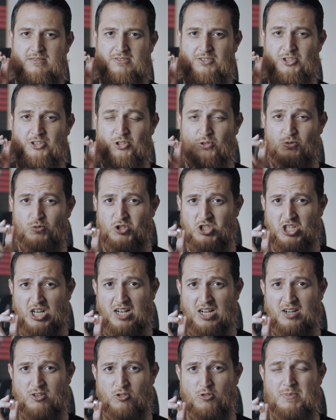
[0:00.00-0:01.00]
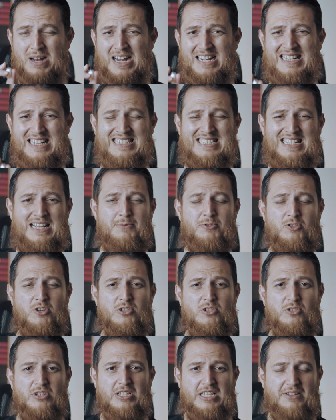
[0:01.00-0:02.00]
Yusa Aromatics. I'm
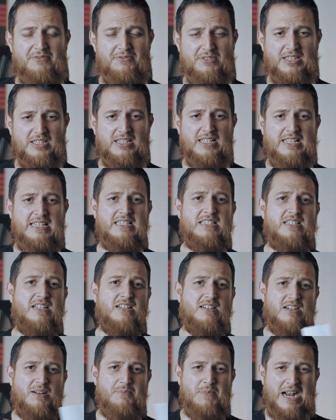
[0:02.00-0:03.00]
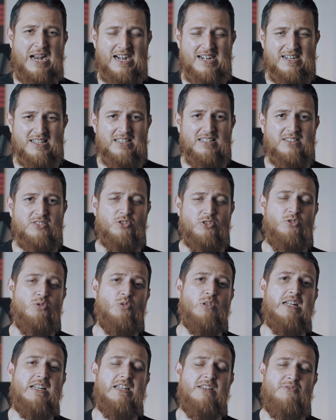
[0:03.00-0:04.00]
going to give the Instagram handle, so you
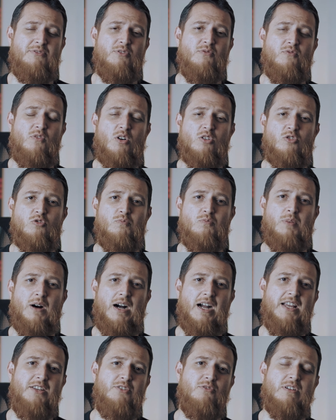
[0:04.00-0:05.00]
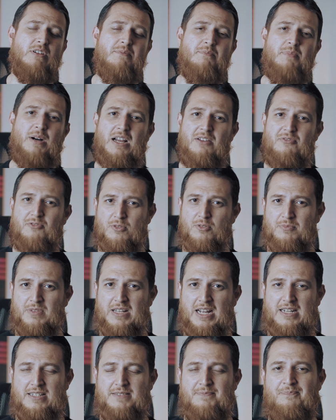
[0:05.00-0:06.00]
can, if you want to buy, you can buy from
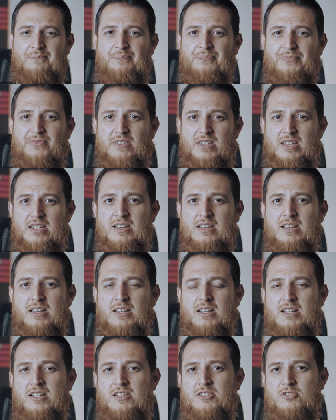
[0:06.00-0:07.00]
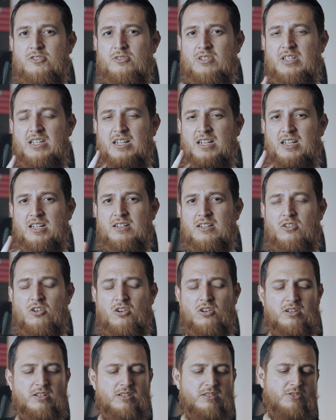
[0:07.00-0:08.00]
that. Okay, so they are
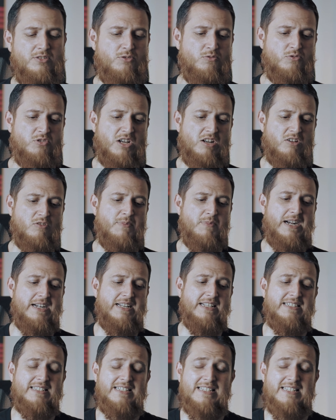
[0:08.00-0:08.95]
on Yusa Aromatics.